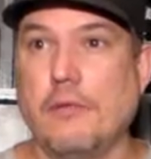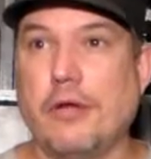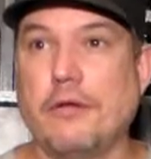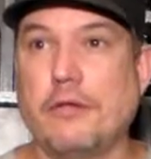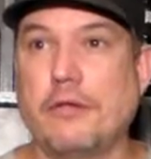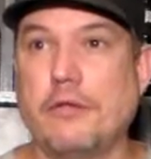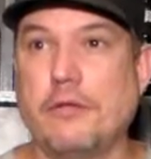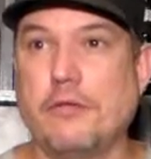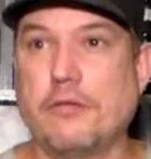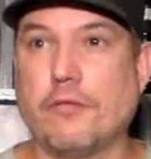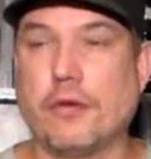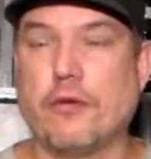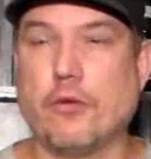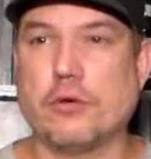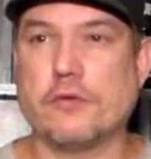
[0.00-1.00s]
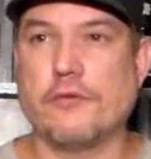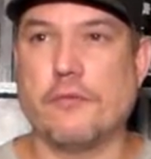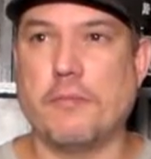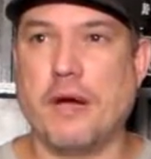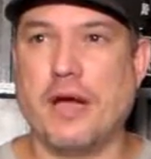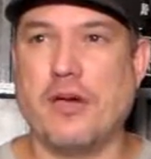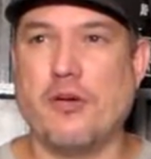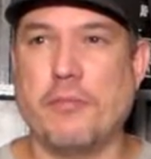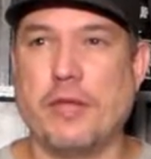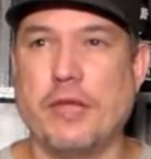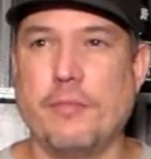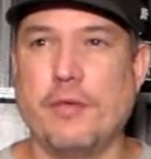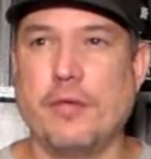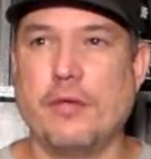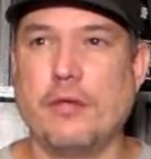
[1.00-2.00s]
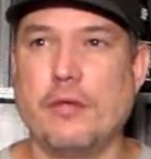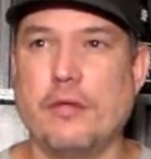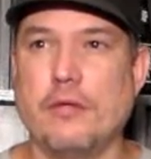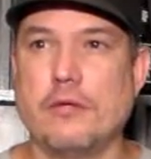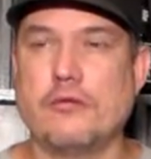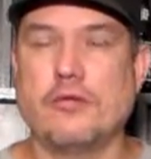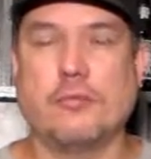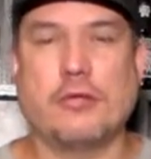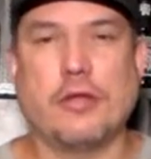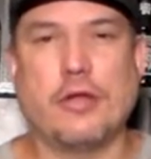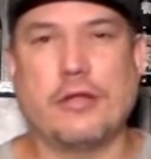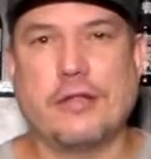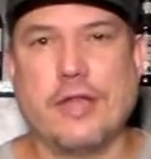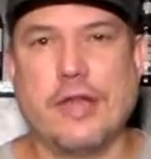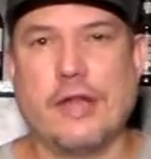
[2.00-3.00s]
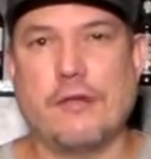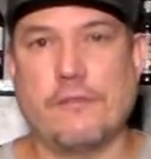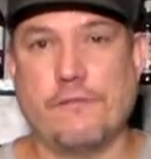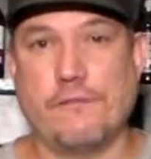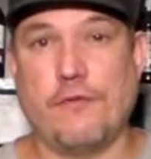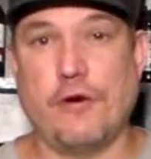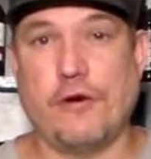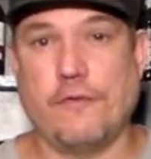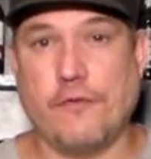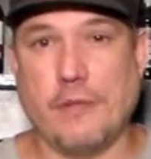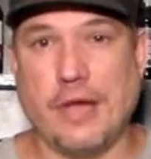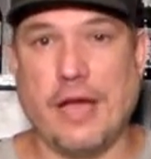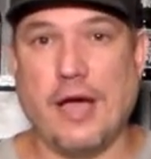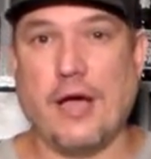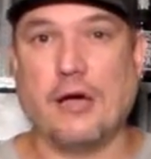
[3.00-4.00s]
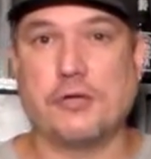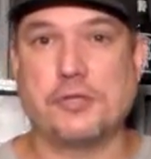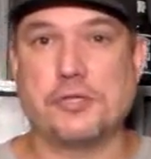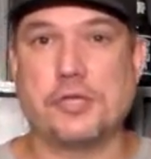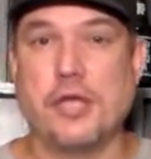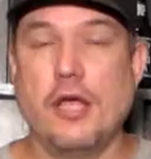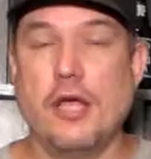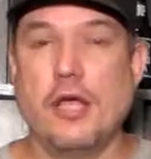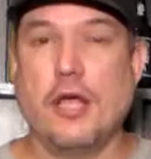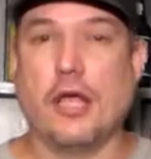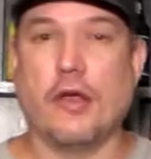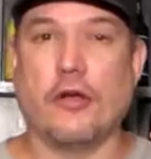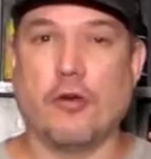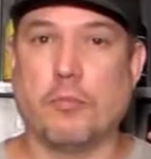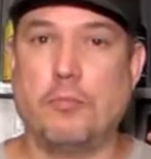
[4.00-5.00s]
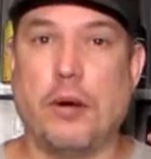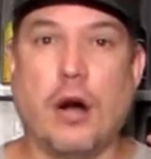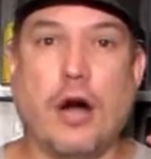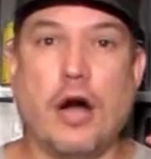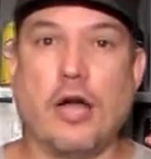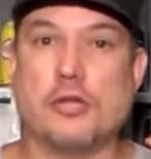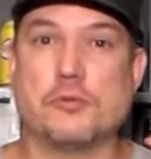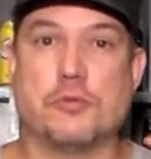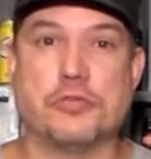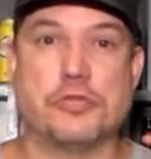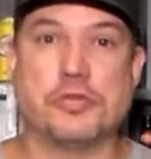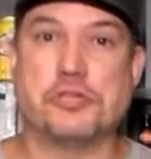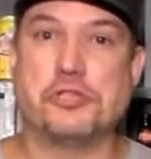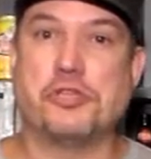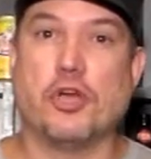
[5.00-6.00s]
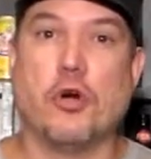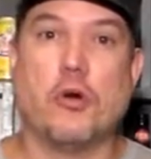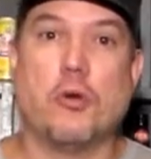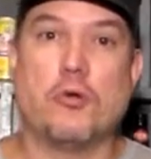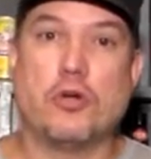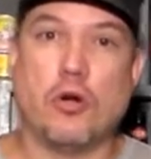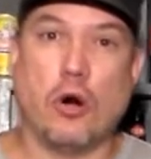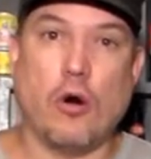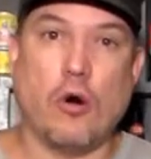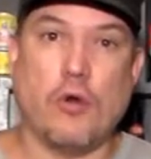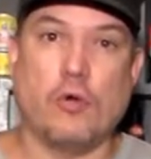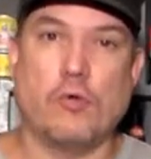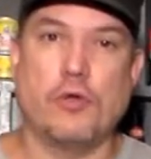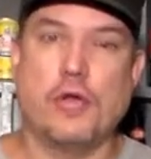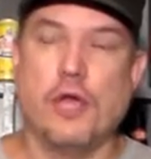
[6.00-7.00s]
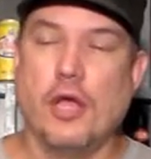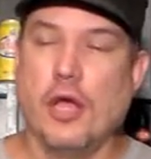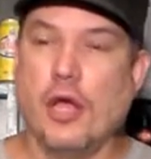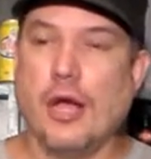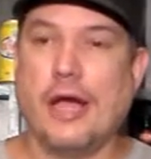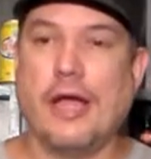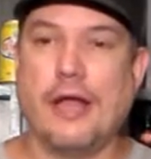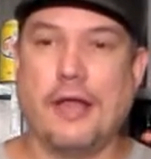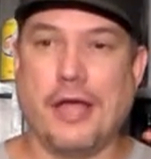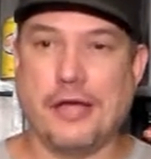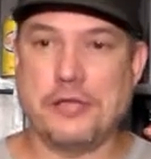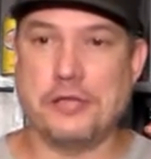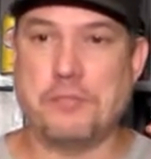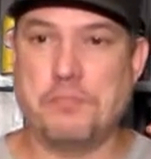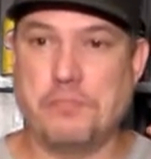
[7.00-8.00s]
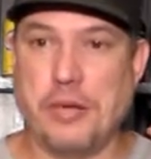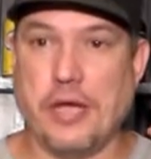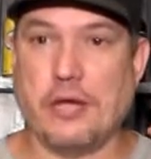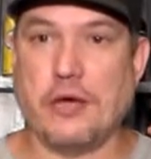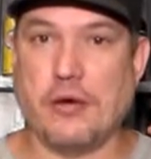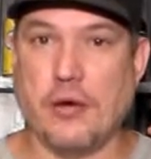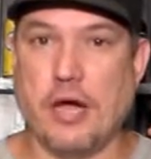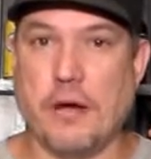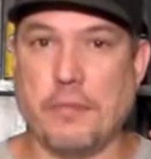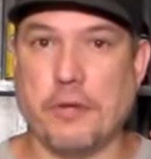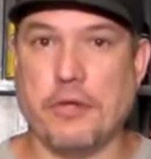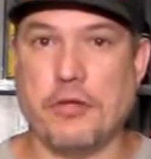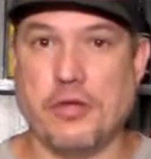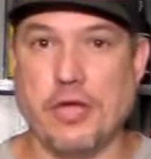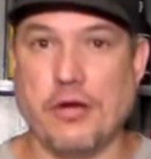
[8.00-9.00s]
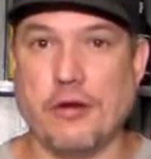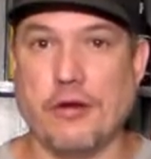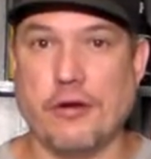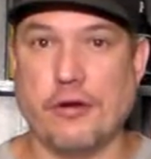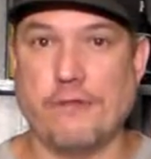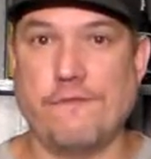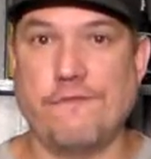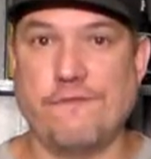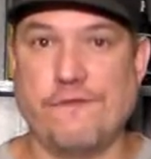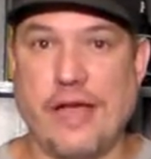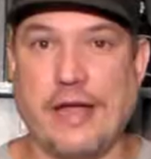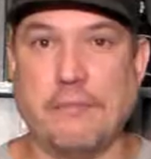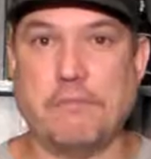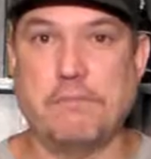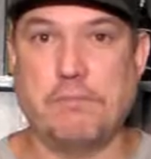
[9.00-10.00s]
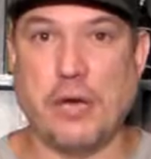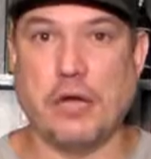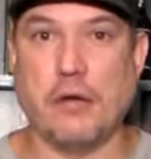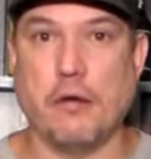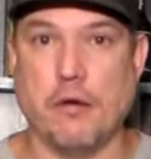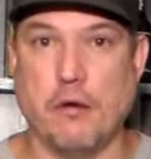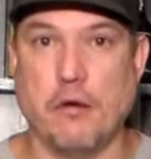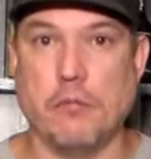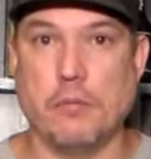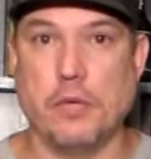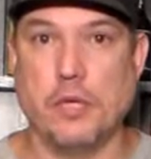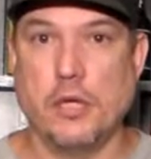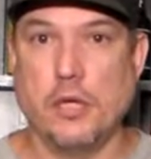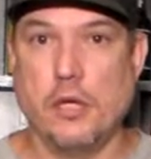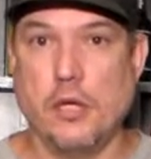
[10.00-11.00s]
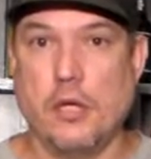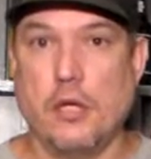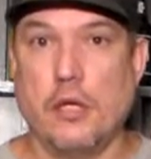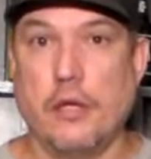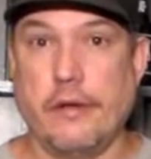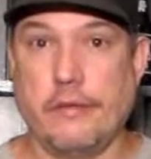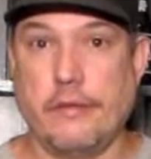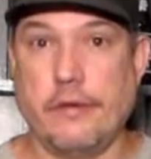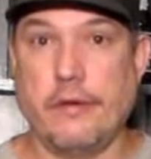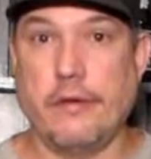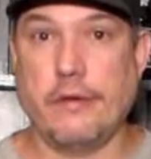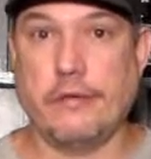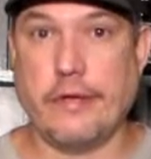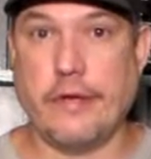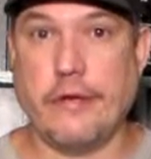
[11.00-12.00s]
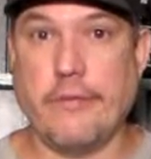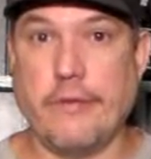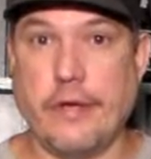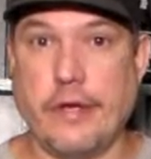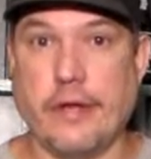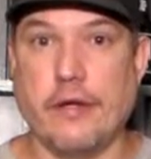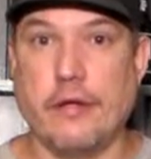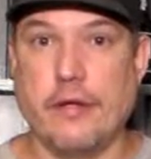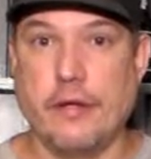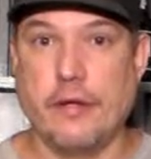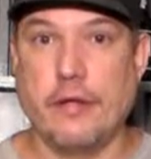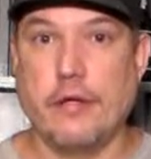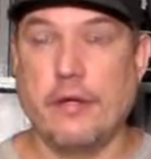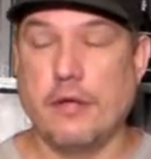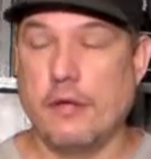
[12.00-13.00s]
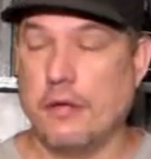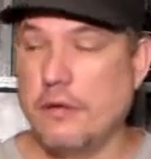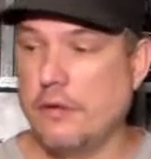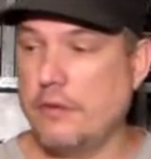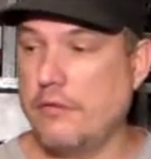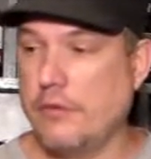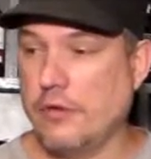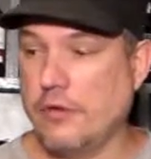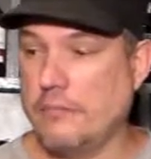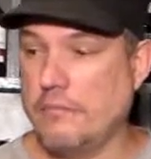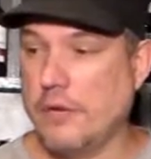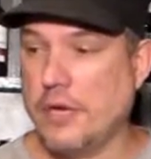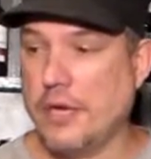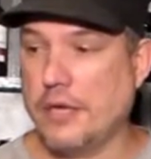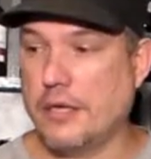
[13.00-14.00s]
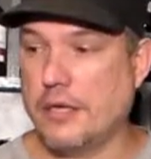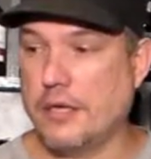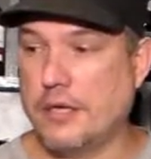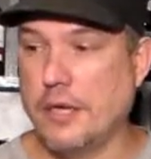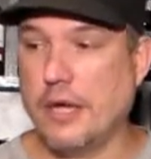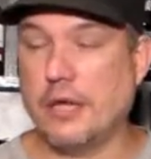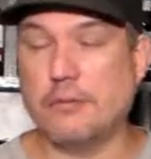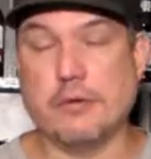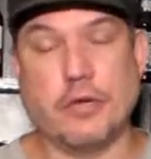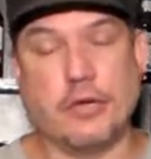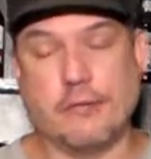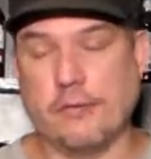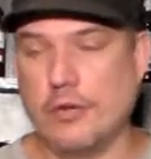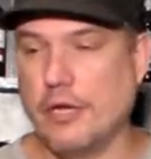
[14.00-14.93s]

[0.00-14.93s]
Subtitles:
about 3/4 of a mile maybe, something like that, far from the house. And her paws were just so cold, I had to actually pick her up and carry her fat butt home. It was a long dang way. And it's like, my God, but